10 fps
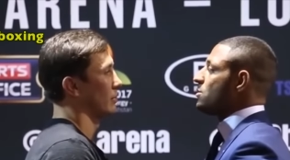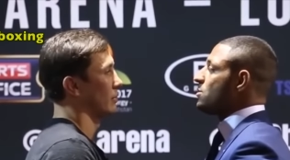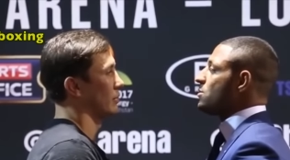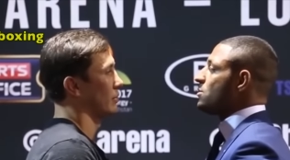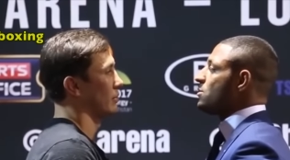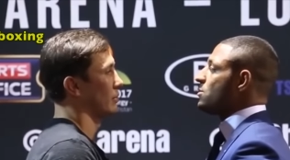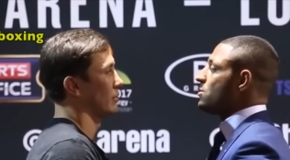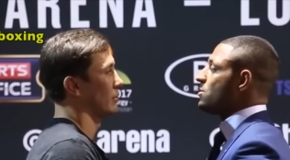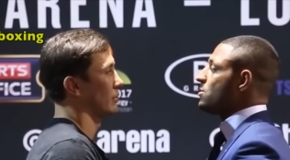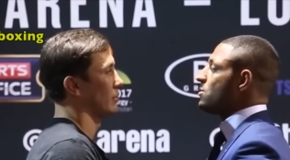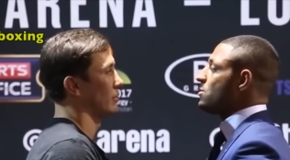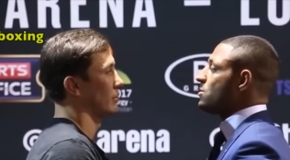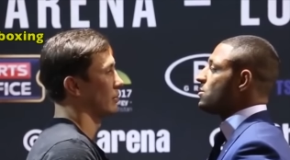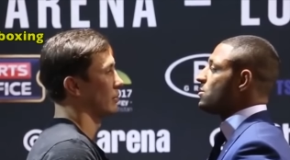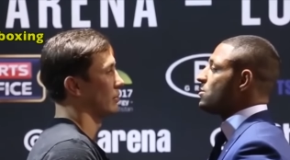Speaker 1: G is a real deal.
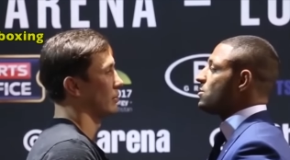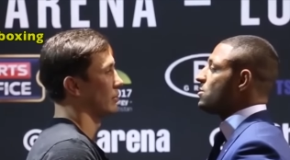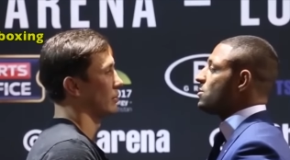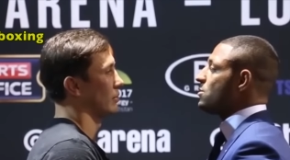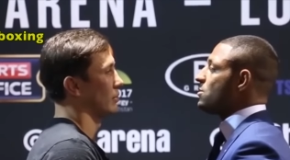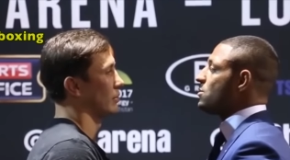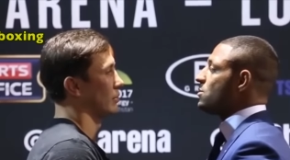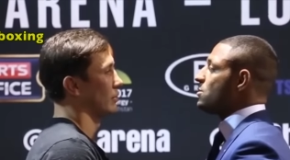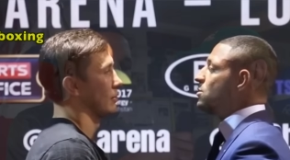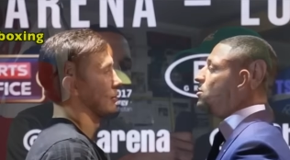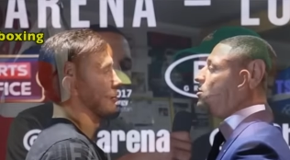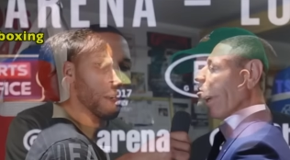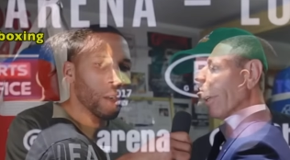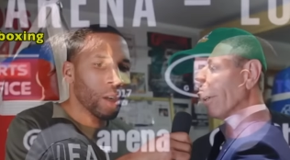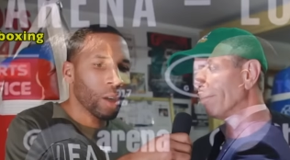Good fighter, great
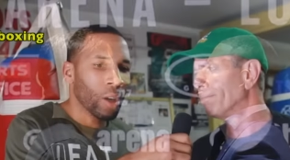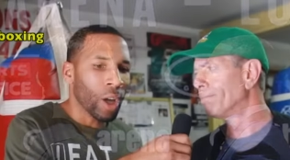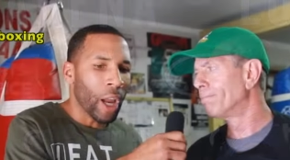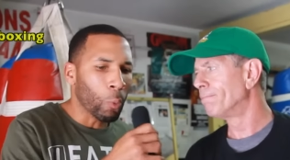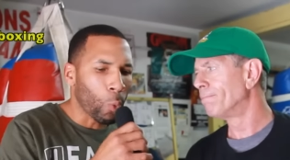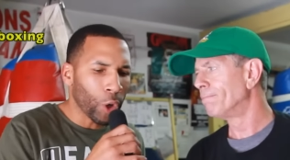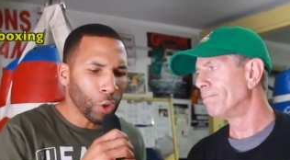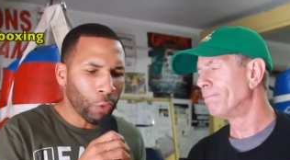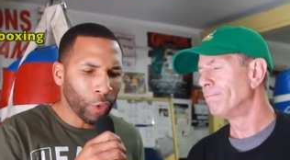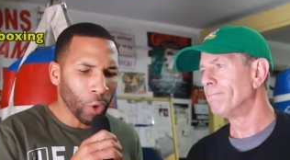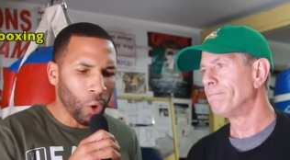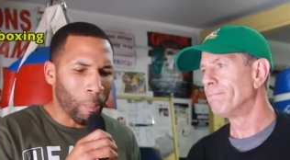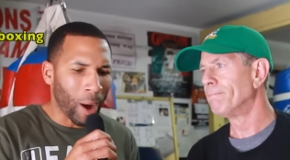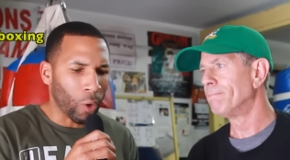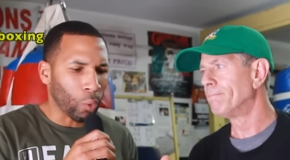fighter. And what do you feel
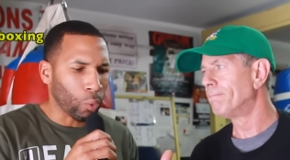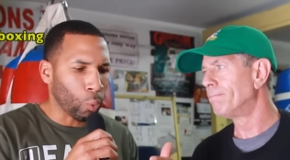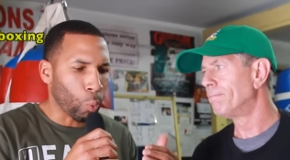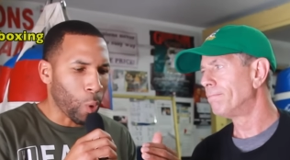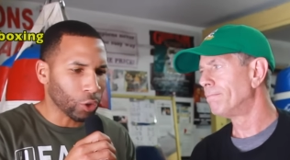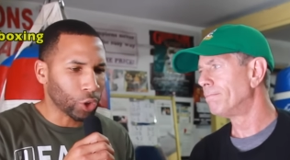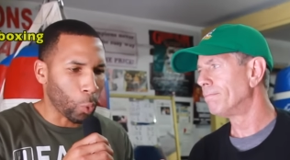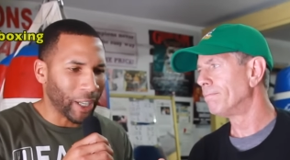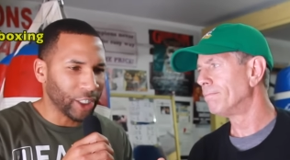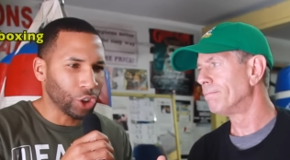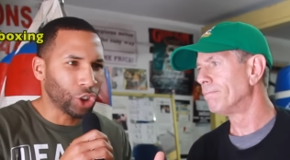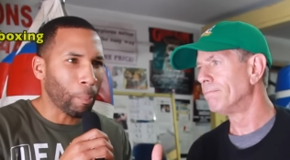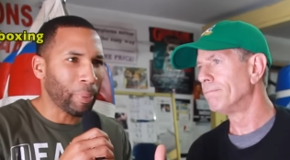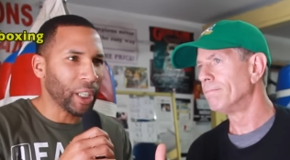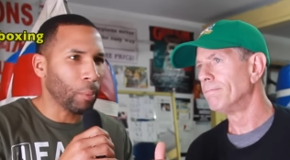about welterweights
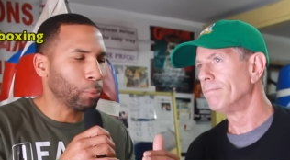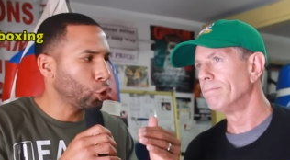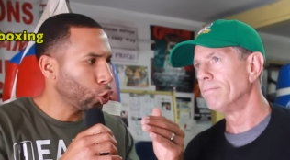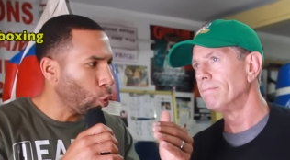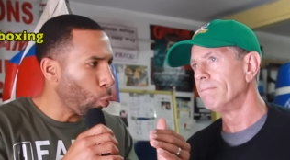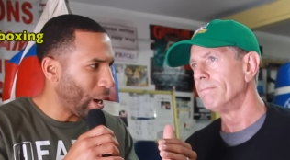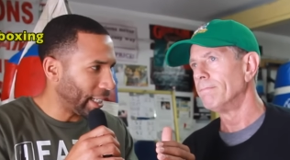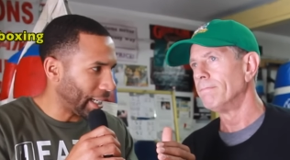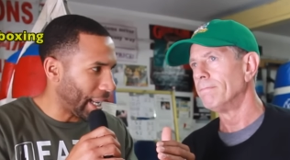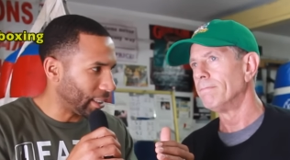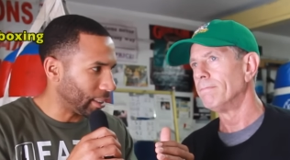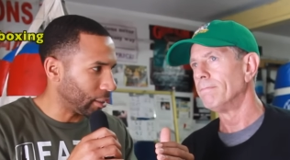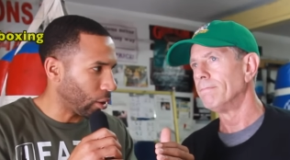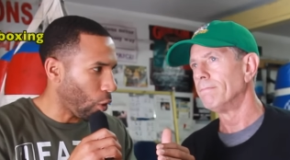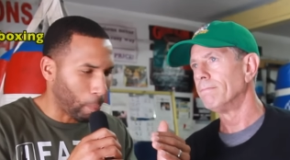jumping up two weight
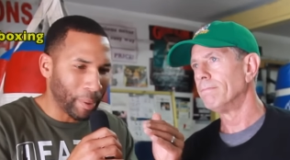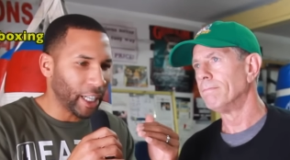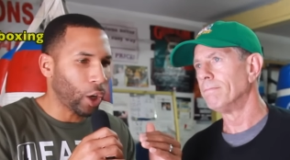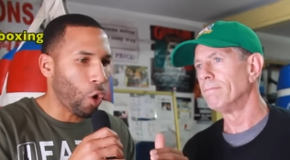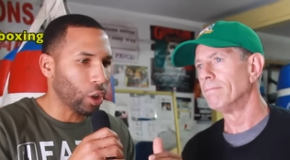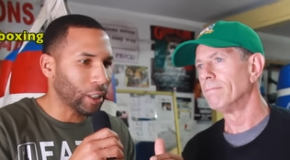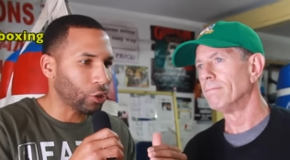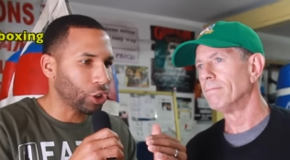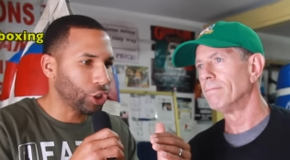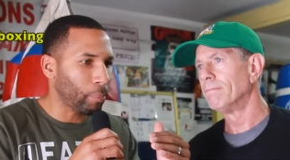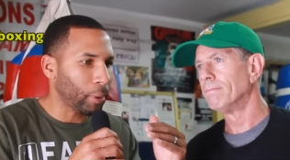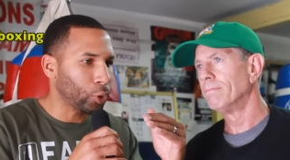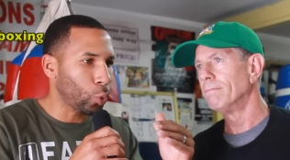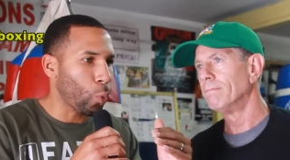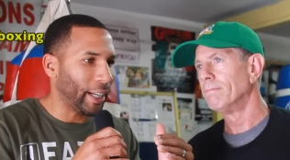classes, or being called out to jump
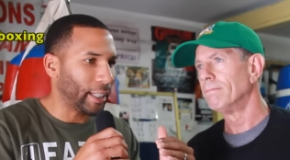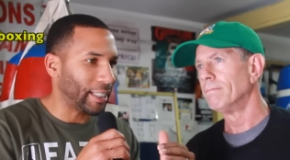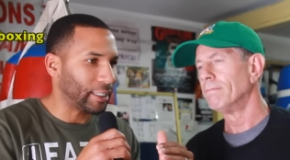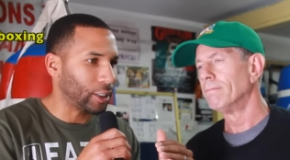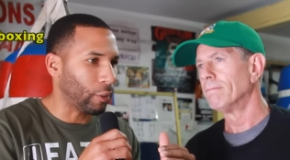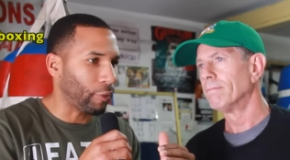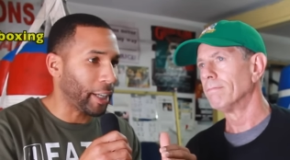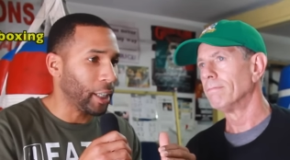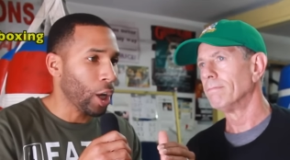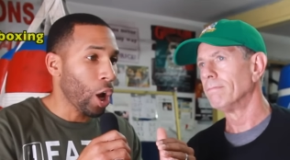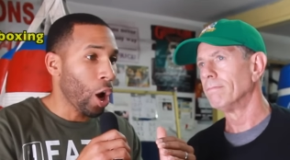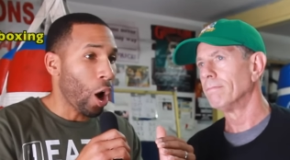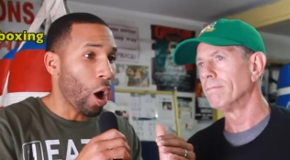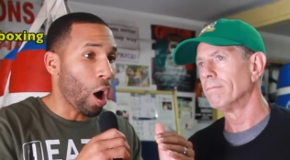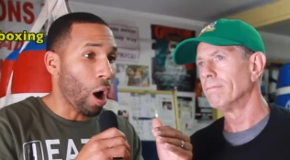up two weight classes to fight
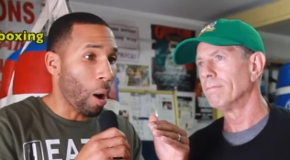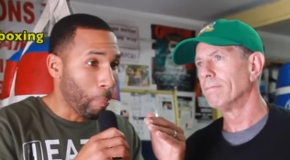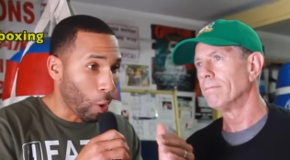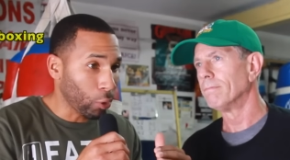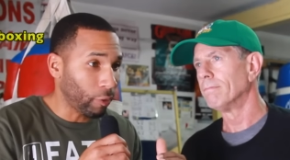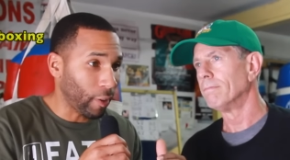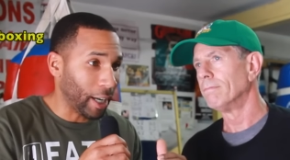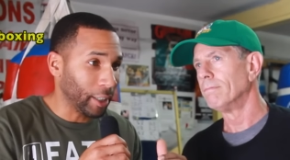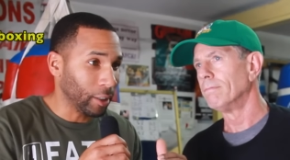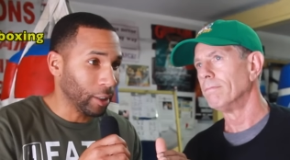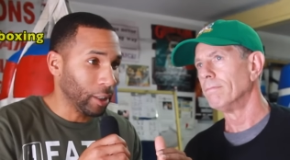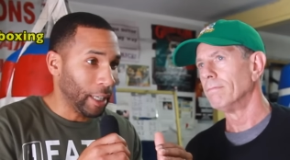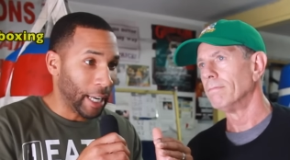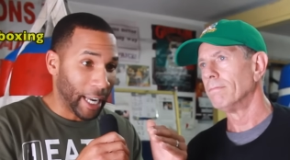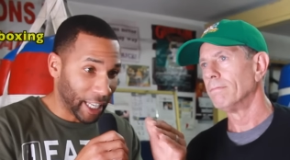a bona fide,
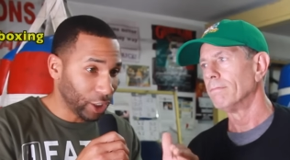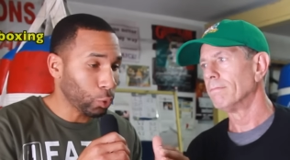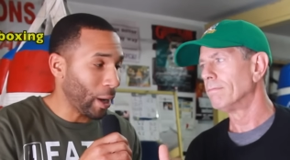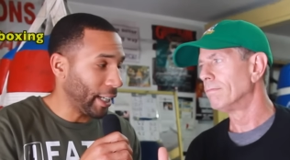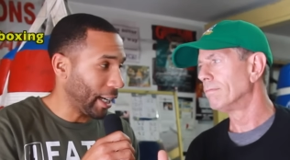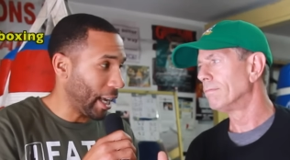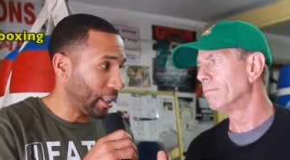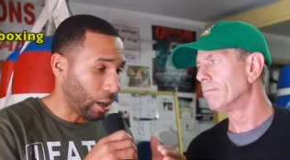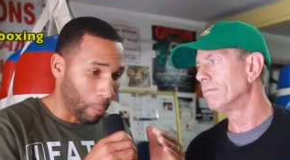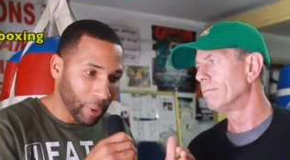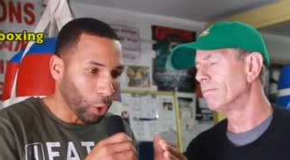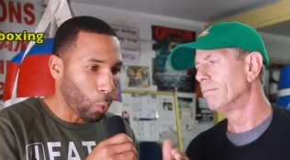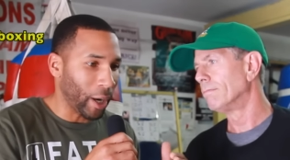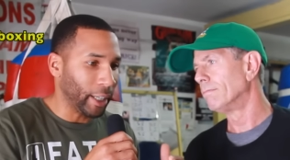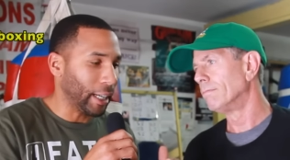his weight class, a
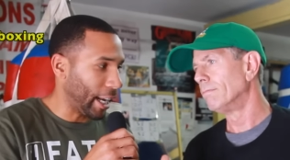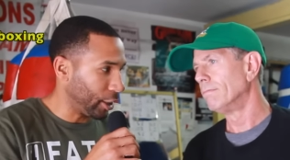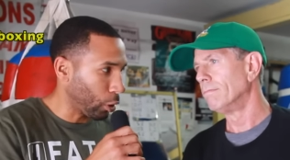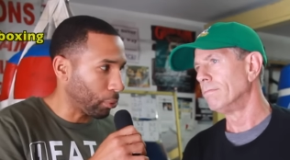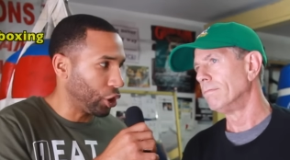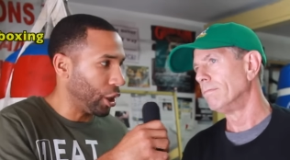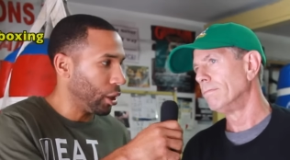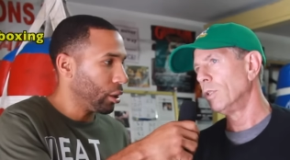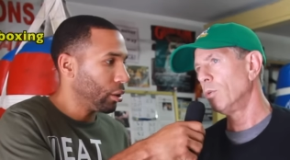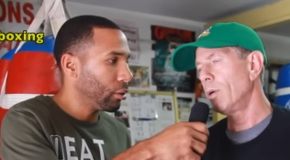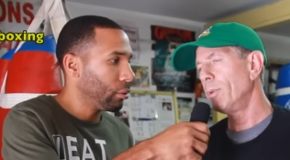middleweight like Triple G? I